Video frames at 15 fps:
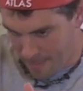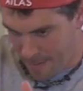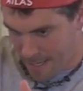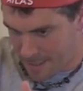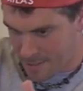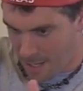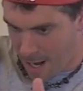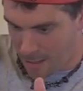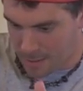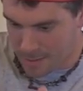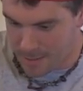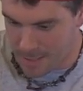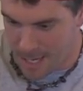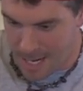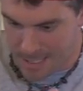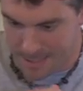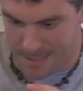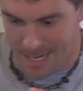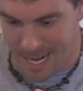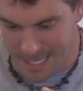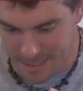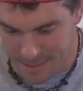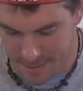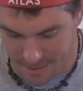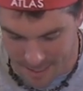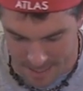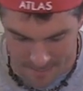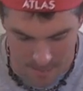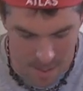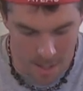all my chocolate sauce and ice
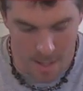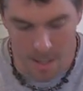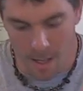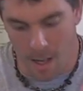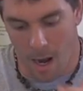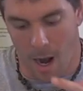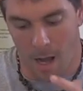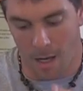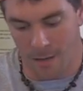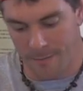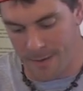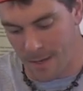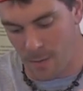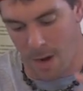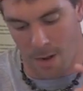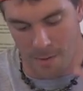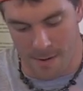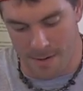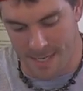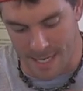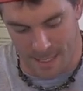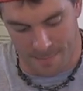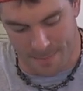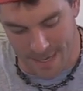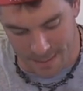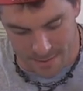cream, all of it while we were taking